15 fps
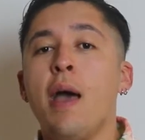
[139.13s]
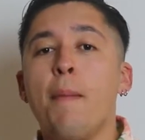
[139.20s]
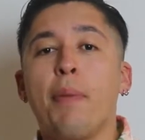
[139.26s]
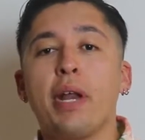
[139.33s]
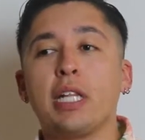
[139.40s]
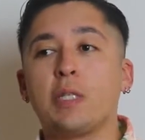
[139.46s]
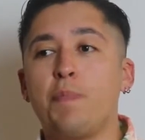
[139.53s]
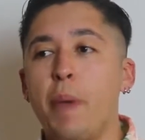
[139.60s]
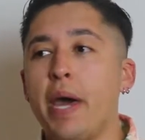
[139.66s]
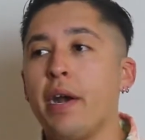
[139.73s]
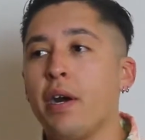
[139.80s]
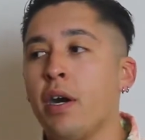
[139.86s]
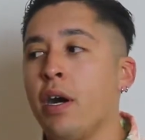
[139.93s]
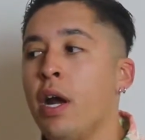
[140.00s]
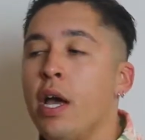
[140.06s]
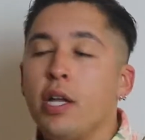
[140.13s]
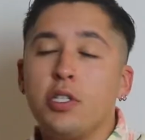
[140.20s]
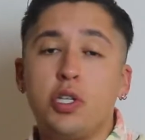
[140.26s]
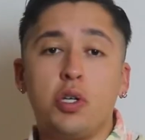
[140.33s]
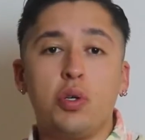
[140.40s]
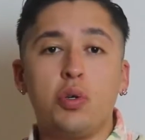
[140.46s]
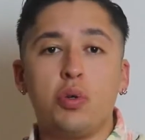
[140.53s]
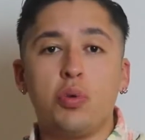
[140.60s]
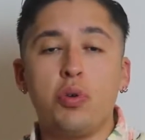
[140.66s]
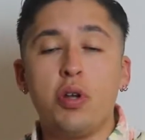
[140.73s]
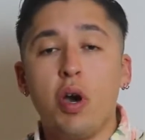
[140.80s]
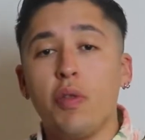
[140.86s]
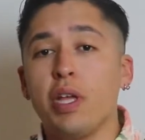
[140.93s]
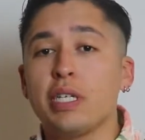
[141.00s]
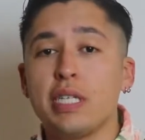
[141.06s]
But it's better to
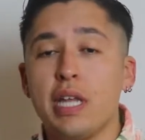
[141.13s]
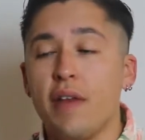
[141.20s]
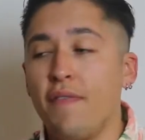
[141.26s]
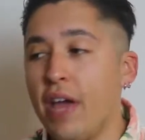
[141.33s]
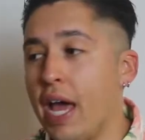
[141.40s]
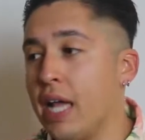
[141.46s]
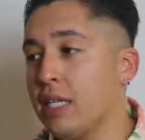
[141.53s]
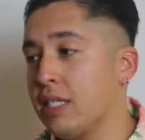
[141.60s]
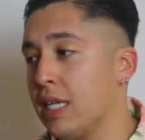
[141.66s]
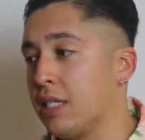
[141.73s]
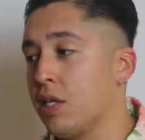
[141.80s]
know this in advance than